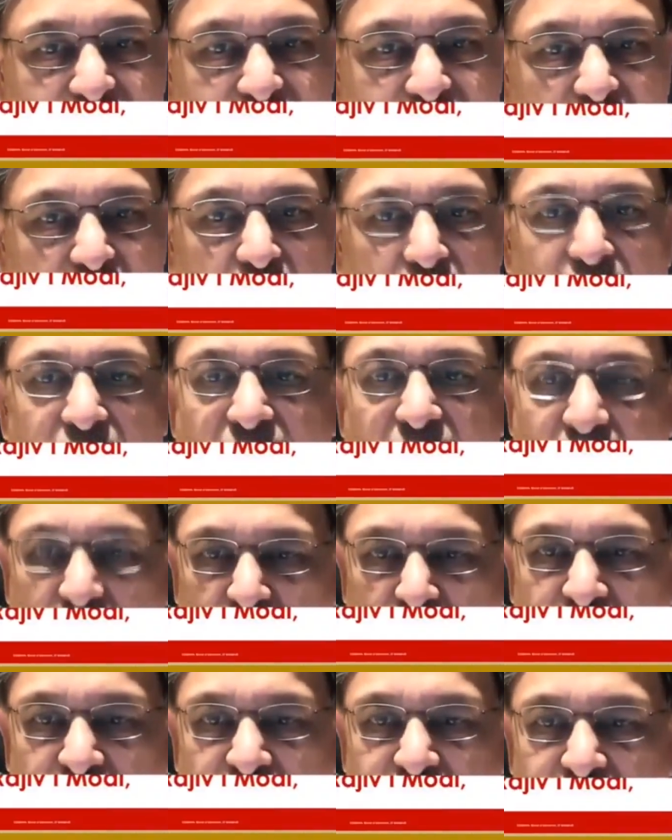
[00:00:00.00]
or a loved
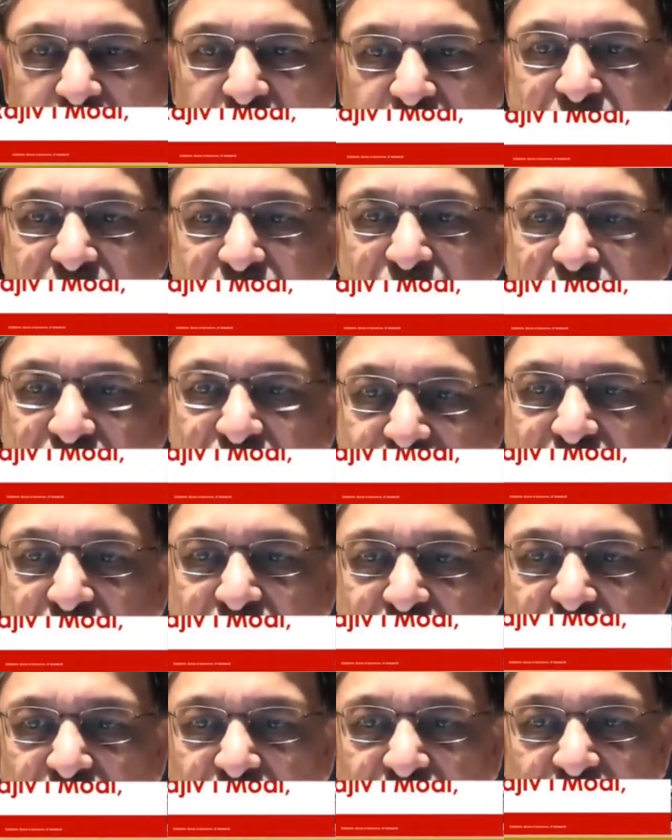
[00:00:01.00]
one is a
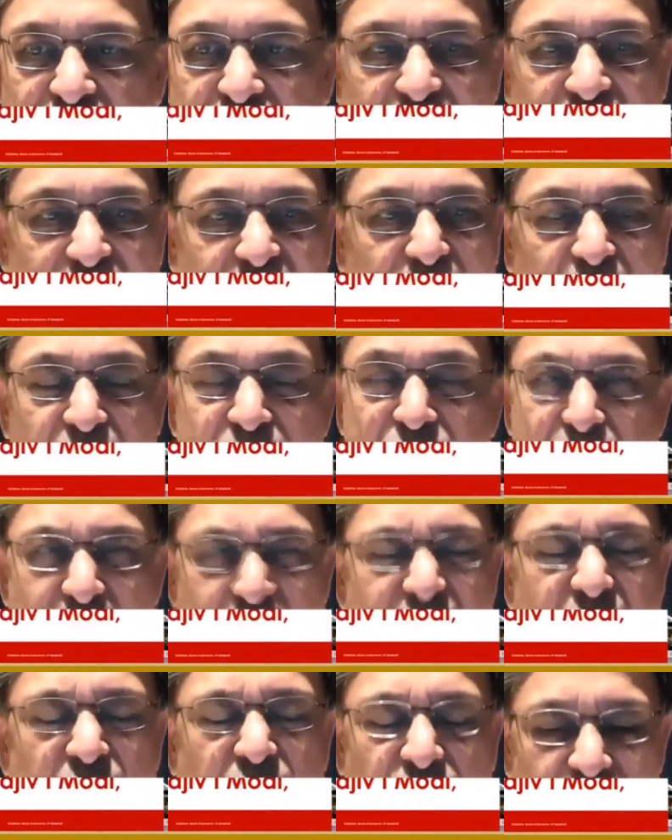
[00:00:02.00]
dream which
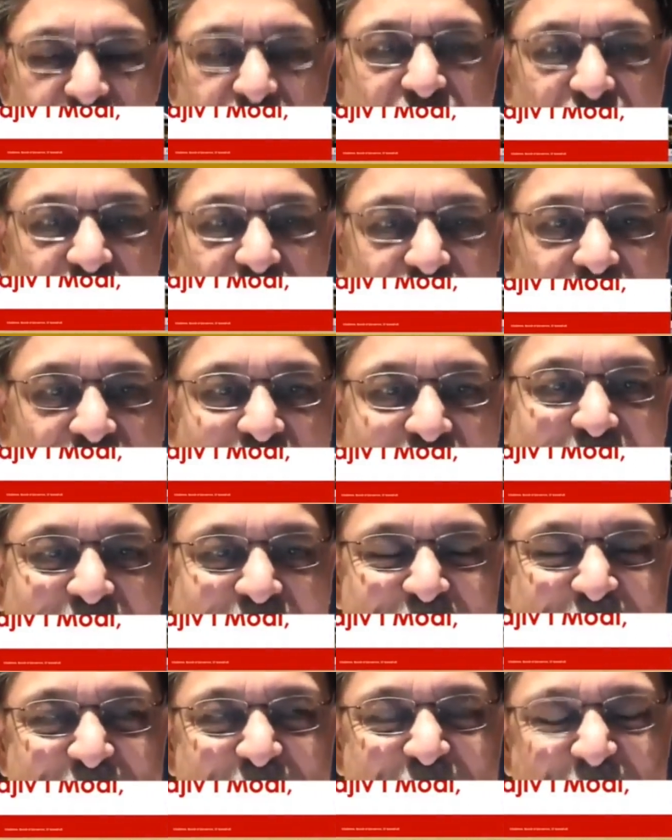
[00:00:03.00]
many of us still think
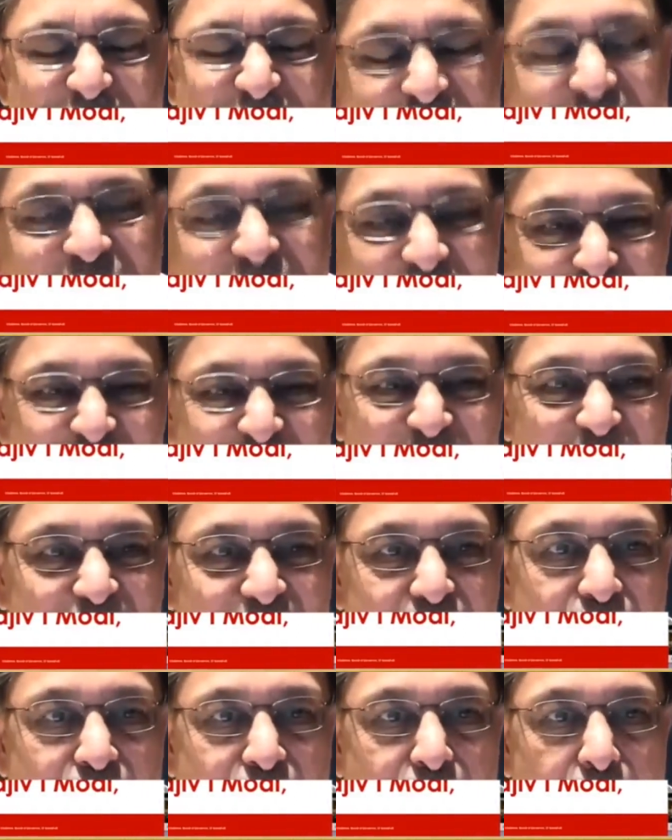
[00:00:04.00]
may come true.
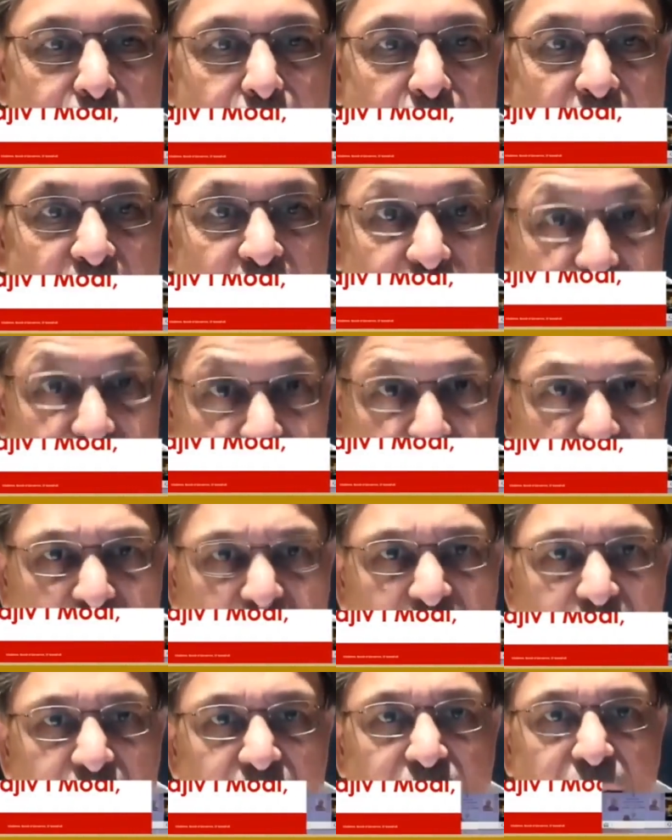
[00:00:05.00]
And here
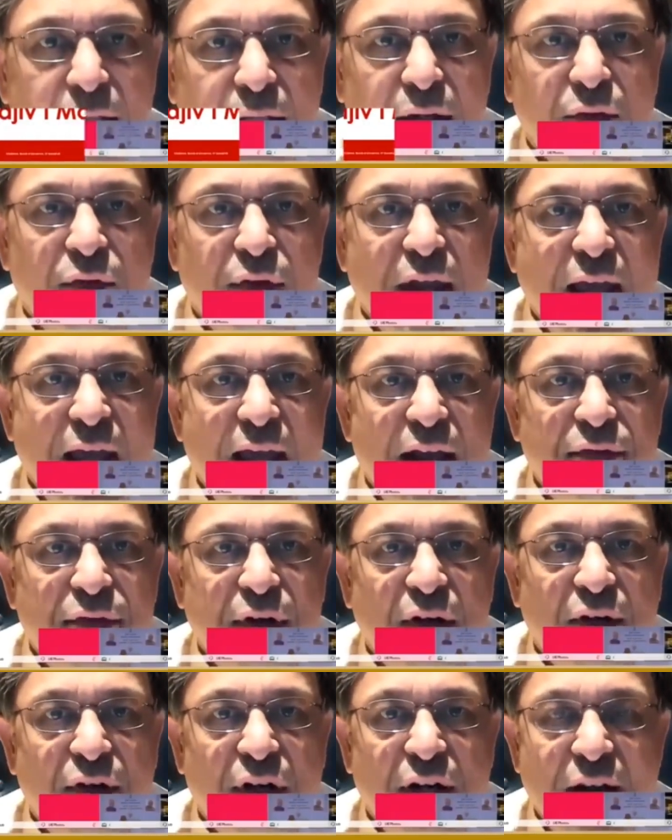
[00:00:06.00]
we have
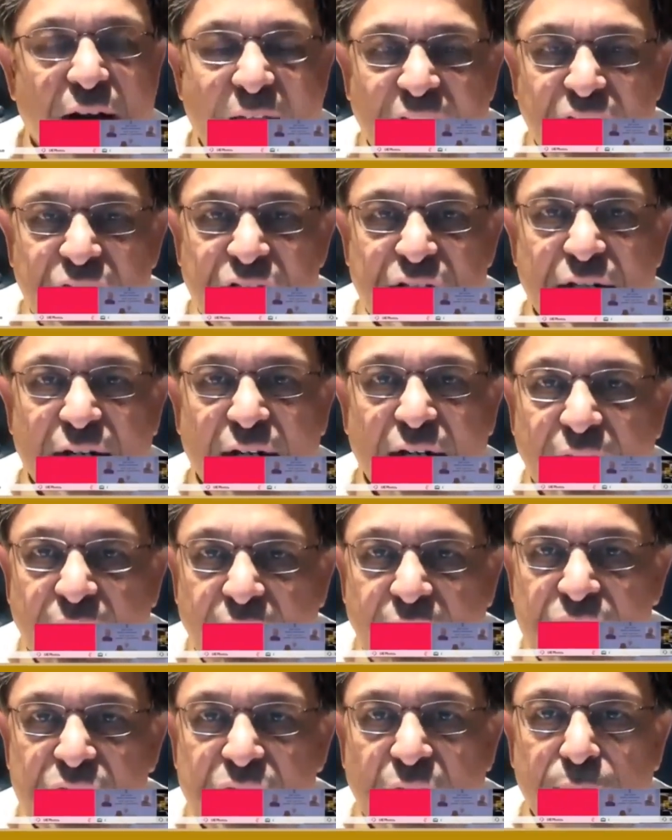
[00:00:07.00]
our national
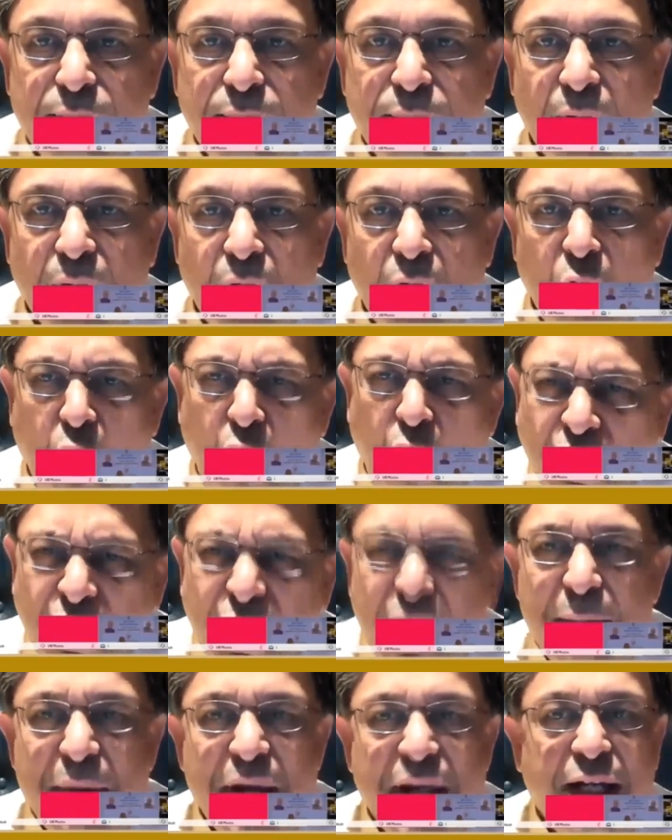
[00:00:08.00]
leadership
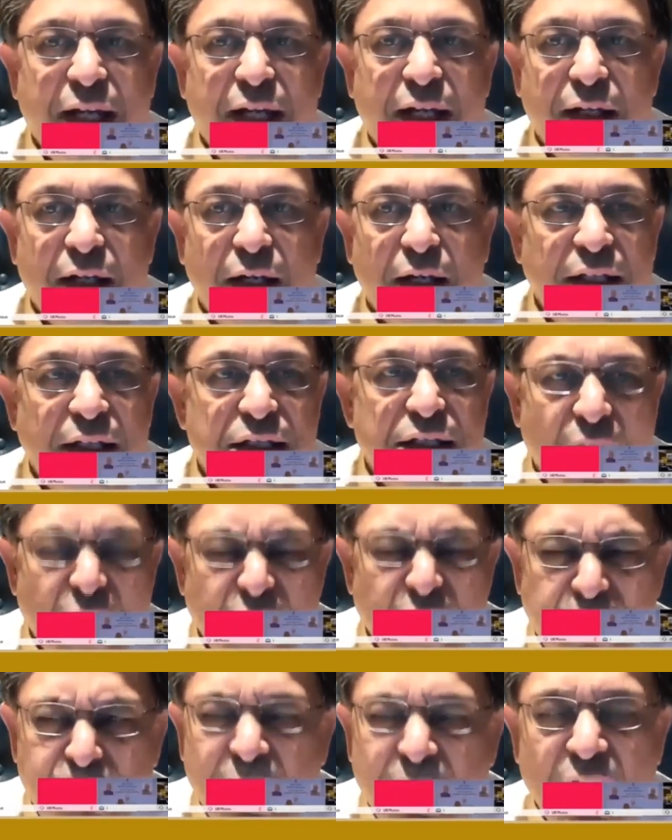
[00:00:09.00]
already making these
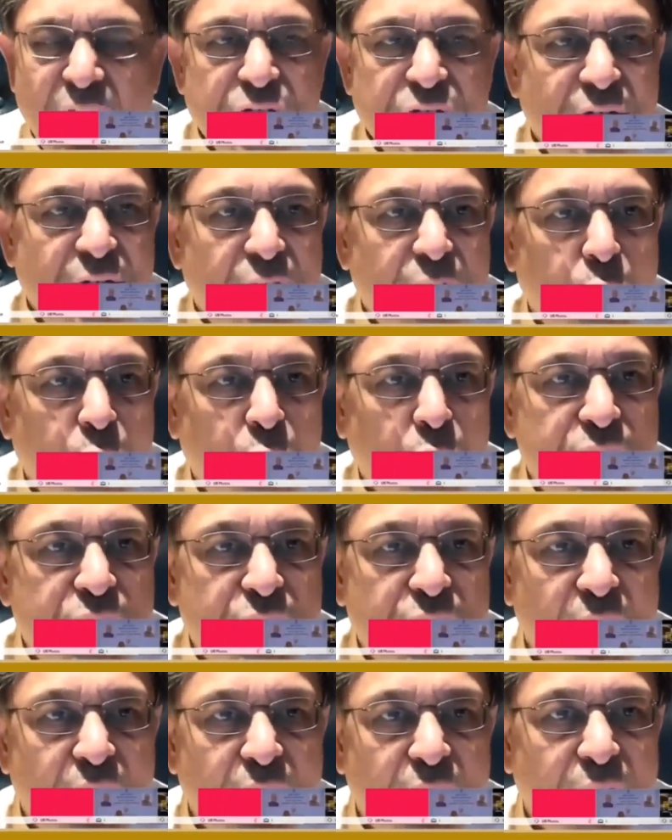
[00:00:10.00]
aspirational
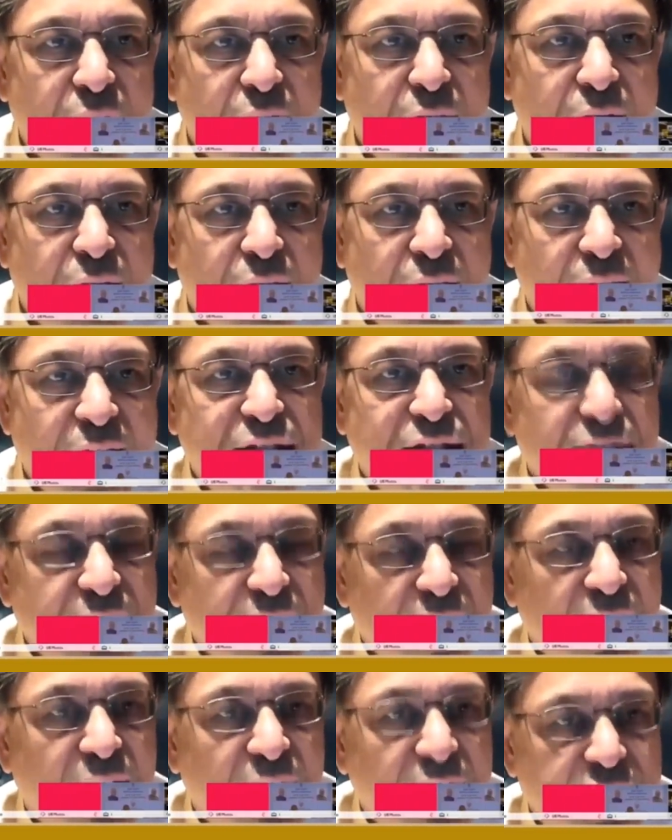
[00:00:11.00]
goals as
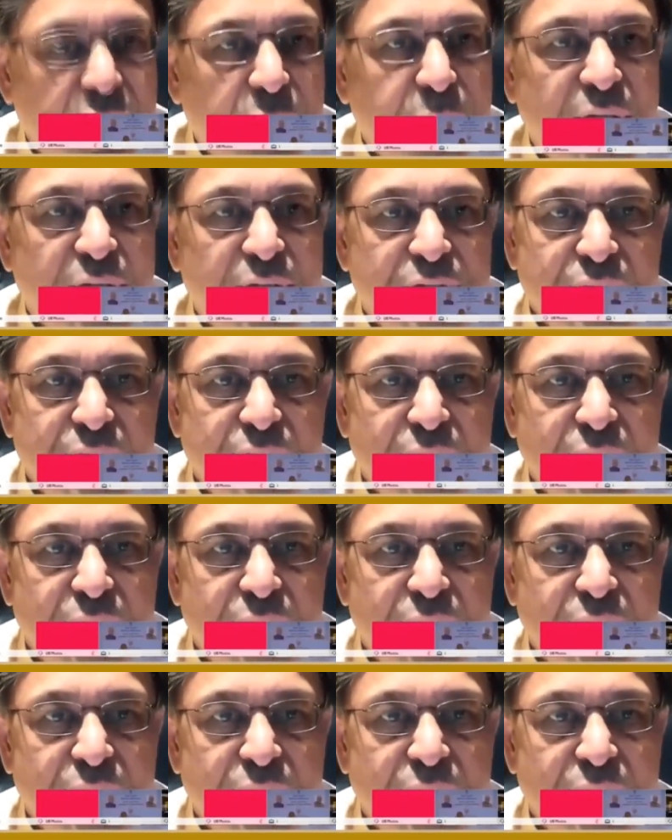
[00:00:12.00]
real achievements.